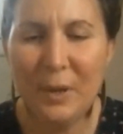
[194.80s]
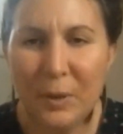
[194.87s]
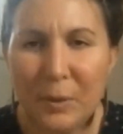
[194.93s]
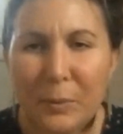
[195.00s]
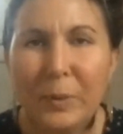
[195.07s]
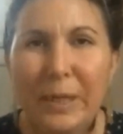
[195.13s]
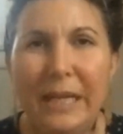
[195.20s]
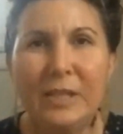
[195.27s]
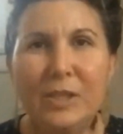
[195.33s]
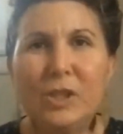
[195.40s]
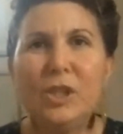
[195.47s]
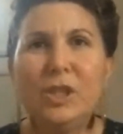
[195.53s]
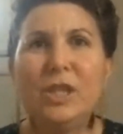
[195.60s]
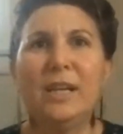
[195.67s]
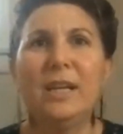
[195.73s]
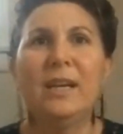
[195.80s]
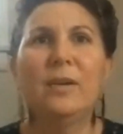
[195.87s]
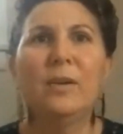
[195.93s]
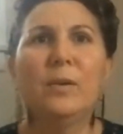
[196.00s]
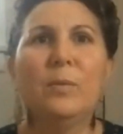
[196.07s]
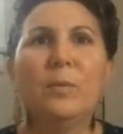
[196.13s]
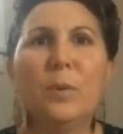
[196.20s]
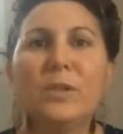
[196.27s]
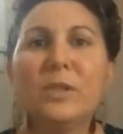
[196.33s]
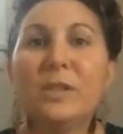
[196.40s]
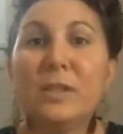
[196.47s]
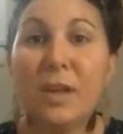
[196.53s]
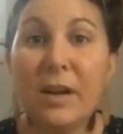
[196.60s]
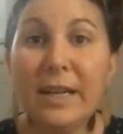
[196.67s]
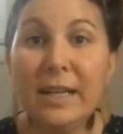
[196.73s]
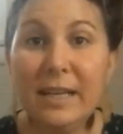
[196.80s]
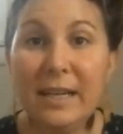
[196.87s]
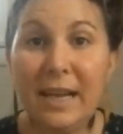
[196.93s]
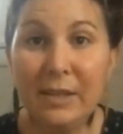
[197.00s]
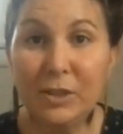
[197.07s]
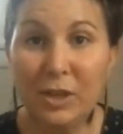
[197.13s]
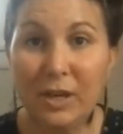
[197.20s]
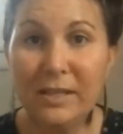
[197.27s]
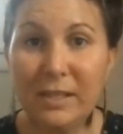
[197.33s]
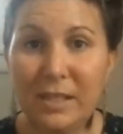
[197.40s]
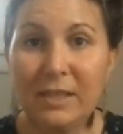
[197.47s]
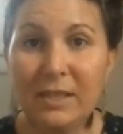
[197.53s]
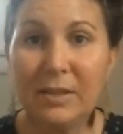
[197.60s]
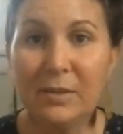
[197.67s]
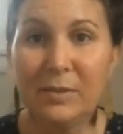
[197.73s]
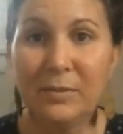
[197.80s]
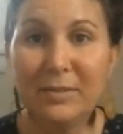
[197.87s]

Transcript: which we're starting to catch on to.